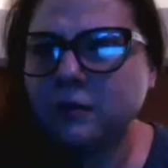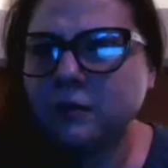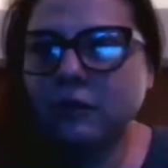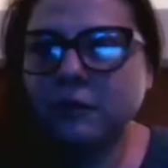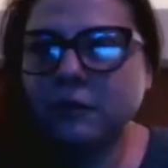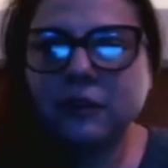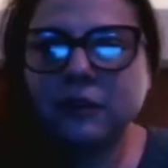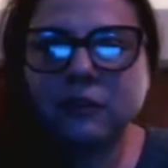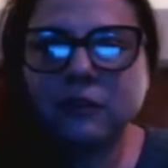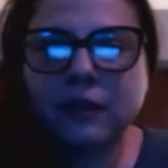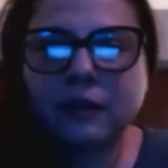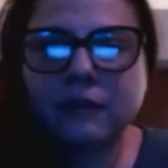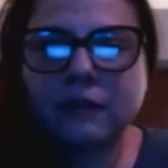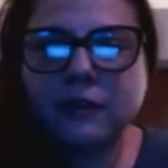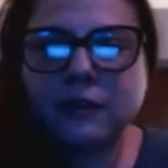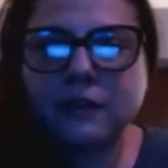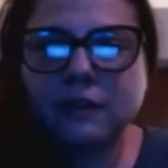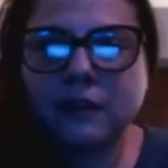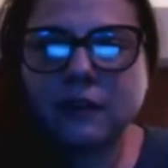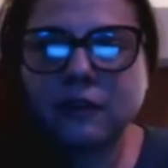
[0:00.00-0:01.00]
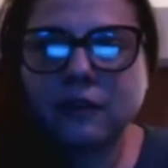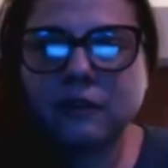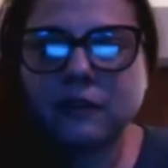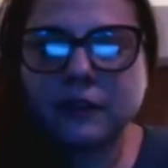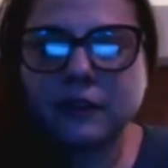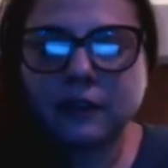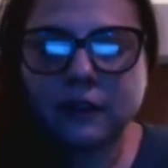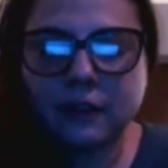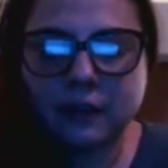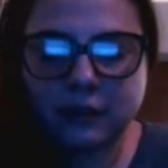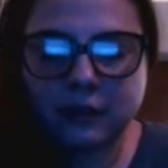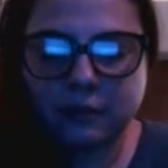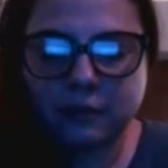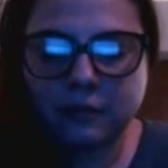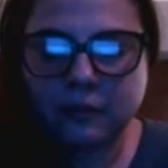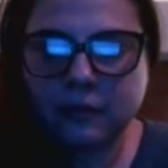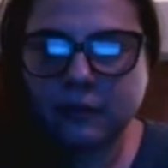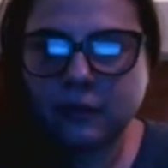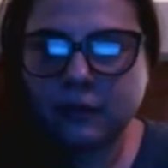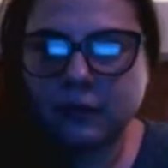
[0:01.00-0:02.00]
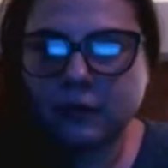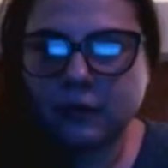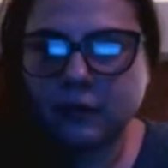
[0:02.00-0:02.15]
Normally don't have this hard of a time.